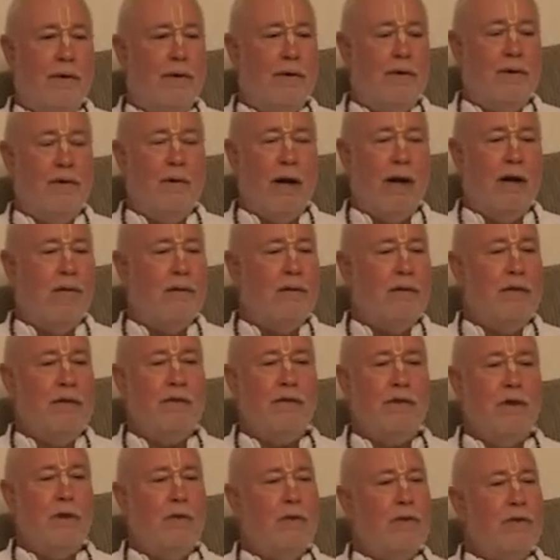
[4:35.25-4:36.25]
and the ground
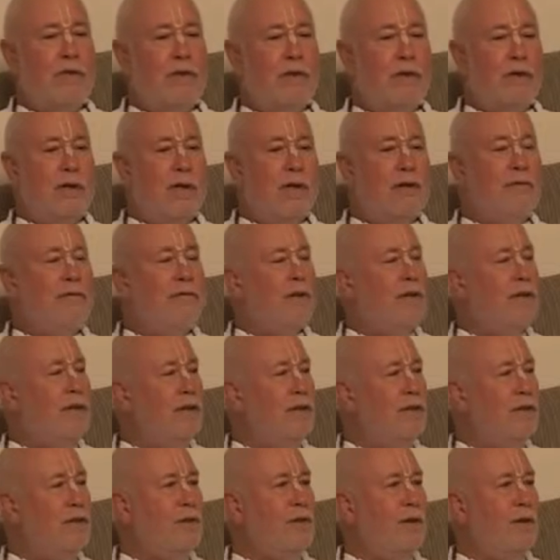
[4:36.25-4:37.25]
is always uneven,
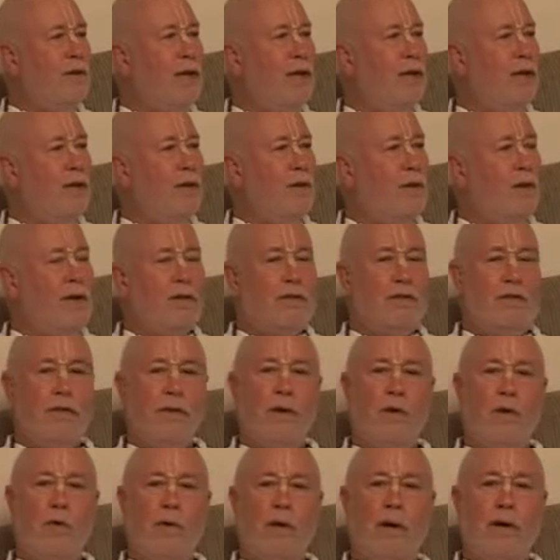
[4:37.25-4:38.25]
and so they get
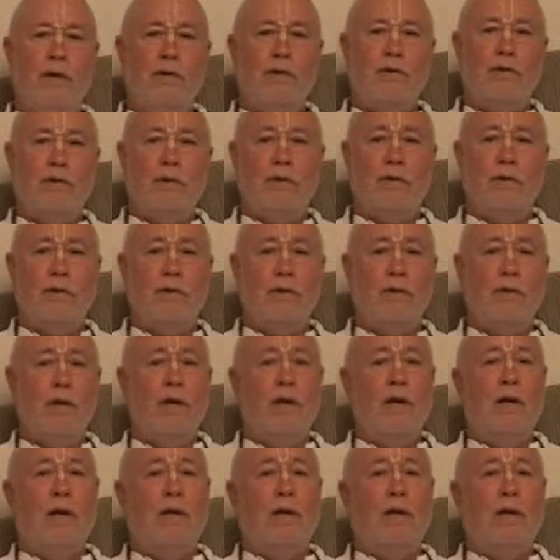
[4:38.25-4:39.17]
lost, go around in circles.